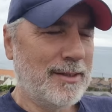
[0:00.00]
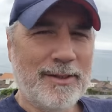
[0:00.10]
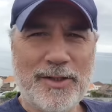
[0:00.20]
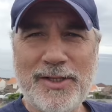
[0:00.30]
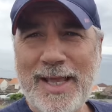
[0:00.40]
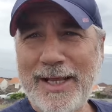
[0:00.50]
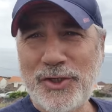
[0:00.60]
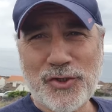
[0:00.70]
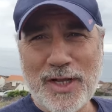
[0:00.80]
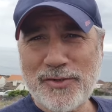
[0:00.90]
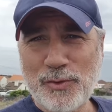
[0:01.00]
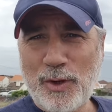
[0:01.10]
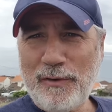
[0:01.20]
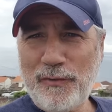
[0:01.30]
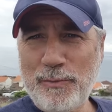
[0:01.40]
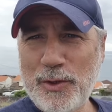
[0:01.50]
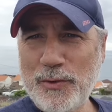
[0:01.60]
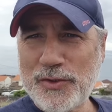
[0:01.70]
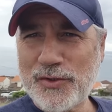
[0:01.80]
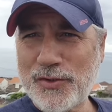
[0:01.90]
the day just gets away from
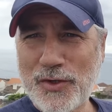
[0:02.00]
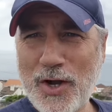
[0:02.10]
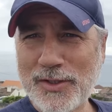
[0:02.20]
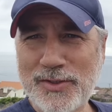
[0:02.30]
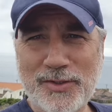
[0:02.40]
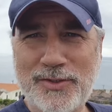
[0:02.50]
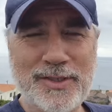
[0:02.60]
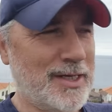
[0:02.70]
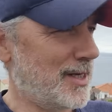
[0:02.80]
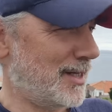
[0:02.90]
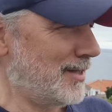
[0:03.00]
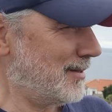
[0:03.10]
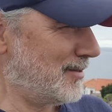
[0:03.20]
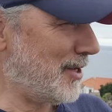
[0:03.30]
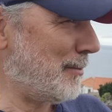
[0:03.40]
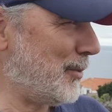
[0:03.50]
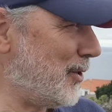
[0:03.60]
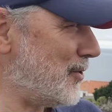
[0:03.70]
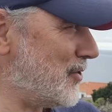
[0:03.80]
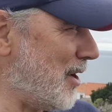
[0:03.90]
you. Just constant uh, stop
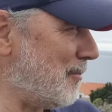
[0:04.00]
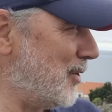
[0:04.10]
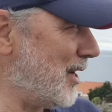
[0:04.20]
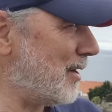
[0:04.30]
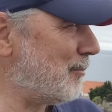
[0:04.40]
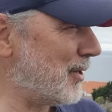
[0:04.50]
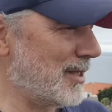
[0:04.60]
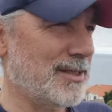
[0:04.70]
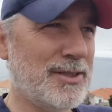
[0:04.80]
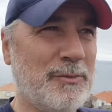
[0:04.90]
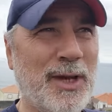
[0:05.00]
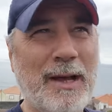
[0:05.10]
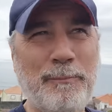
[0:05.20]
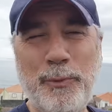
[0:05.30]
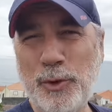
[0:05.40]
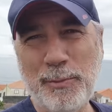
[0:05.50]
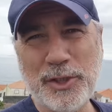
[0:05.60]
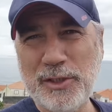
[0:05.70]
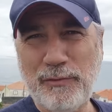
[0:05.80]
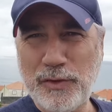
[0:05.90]
here, stop there. But at least we got pretty
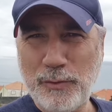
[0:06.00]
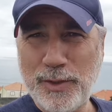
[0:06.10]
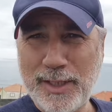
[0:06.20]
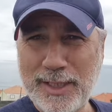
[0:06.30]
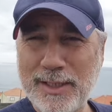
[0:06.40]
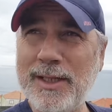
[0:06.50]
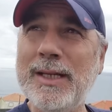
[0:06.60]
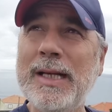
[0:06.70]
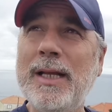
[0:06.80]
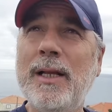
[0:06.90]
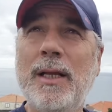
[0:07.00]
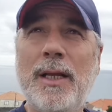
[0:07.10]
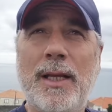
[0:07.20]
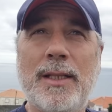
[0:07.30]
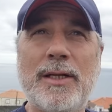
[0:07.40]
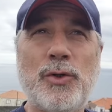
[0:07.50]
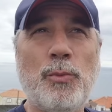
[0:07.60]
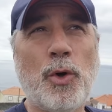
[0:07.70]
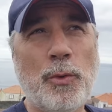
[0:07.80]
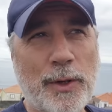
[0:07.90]
much everything we needed. And then
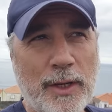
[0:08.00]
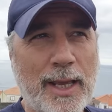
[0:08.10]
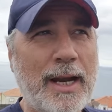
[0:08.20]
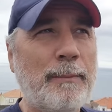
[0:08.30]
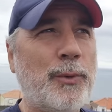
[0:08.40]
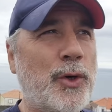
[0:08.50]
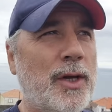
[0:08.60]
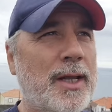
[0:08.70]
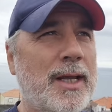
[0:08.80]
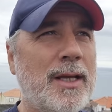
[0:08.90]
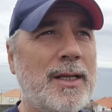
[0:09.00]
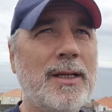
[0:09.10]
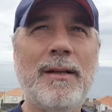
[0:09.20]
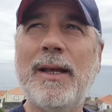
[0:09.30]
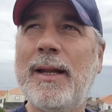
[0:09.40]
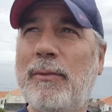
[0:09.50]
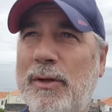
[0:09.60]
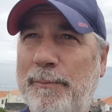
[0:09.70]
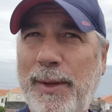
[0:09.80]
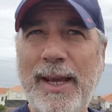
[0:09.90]
tomorrow we're going to get up early and I'm going
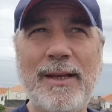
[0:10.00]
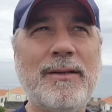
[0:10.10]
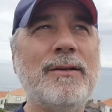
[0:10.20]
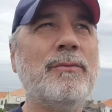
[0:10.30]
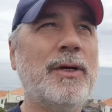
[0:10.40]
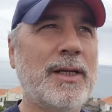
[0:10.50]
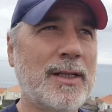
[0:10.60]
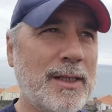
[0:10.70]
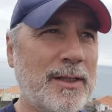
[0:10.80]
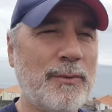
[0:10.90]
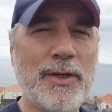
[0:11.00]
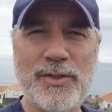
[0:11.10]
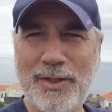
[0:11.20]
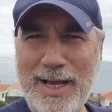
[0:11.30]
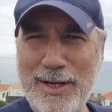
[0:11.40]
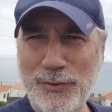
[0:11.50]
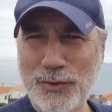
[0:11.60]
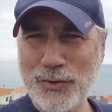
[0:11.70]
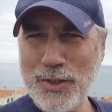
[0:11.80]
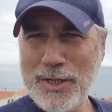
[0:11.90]
to paint. I'm going to clean the rest of the house.